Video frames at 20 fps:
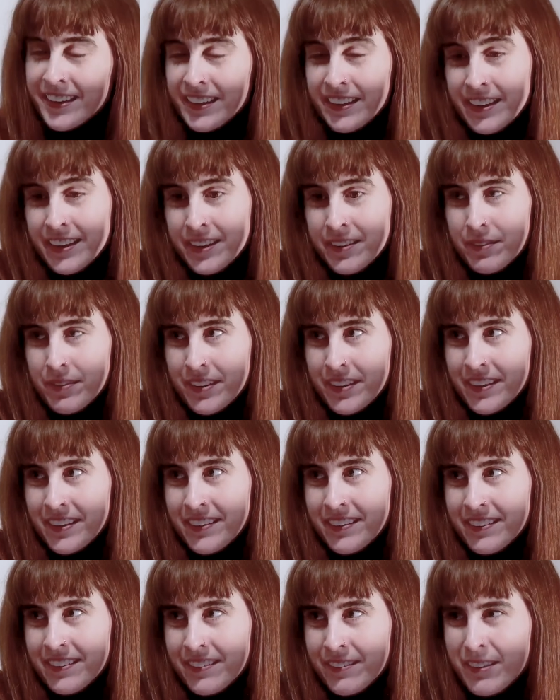Cave, I
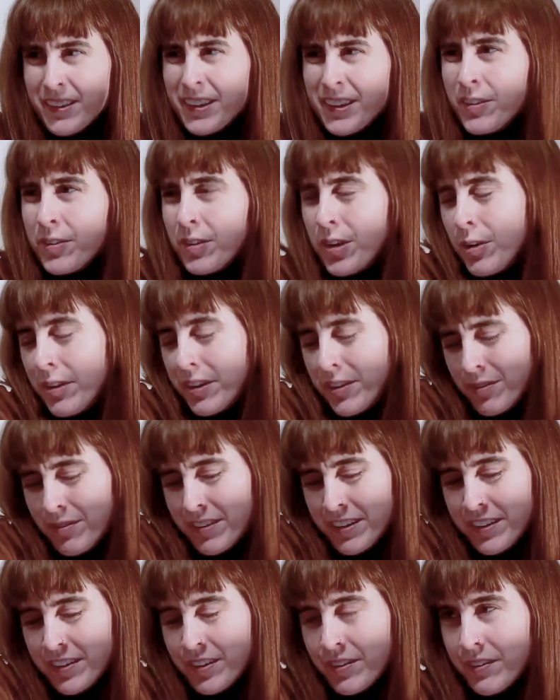guess. I don't know, I don't
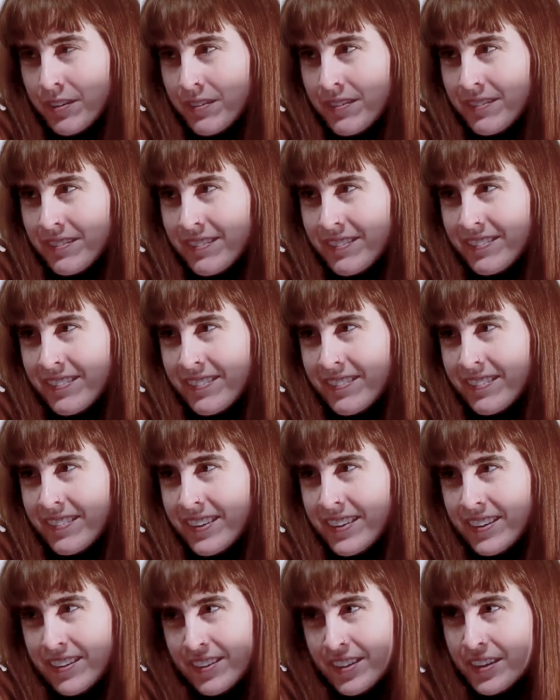really know.
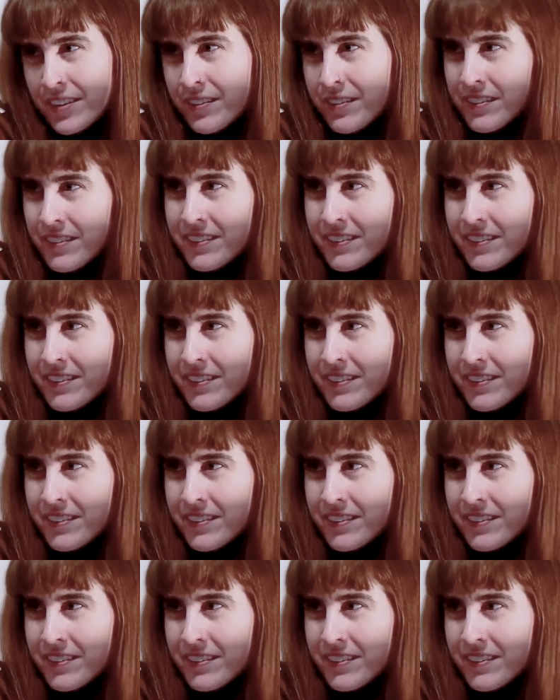I don't know.